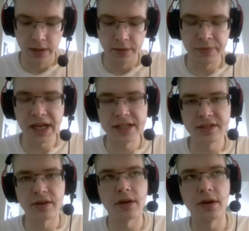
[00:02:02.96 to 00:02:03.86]
Bans
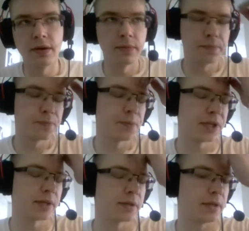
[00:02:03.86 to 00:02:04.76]
are
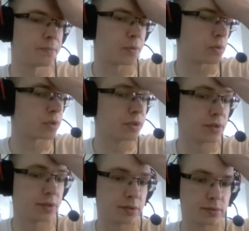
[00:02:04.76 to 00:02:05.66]
pretty
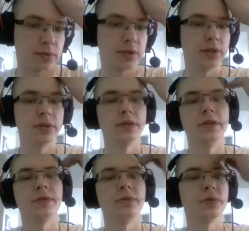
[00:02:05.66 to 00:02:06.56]
important in
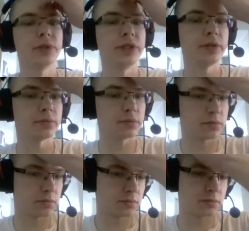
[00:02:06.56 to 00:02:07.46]
Hero League.
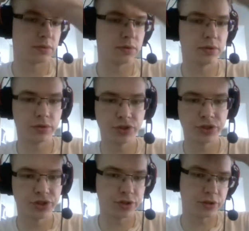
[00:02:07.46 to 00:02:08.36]
You
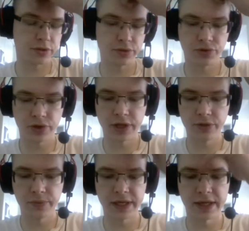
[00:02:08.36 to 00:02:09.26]
should try
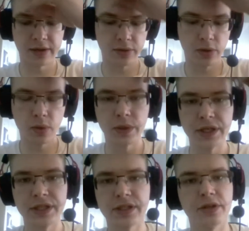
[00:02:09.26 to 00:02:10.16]
to ban
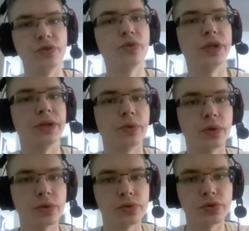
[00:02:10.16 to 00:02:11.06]
always the new
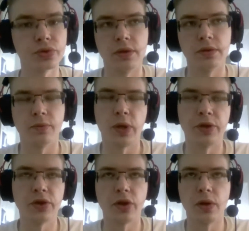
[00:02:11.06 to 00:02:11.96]
heroes. Well,
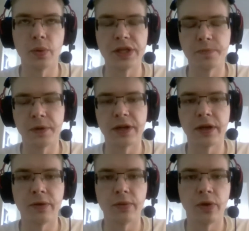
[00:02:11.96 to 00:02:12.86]
not always, but
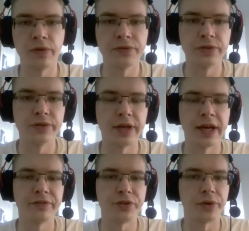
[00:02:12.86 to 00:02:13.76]
often
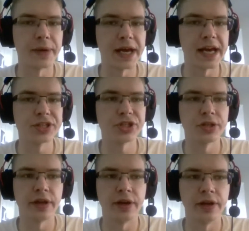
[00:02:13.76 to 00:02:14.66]
after a patch
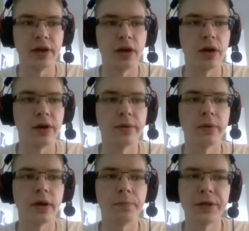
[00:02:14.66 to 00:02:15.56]
they are
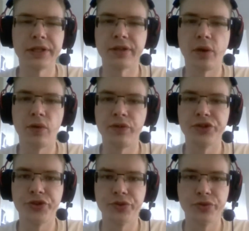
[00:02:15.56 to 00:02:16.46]
a bit
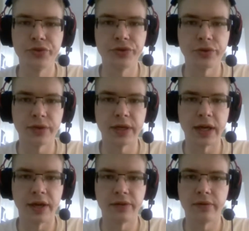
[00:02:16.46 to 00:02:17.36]
overtuned and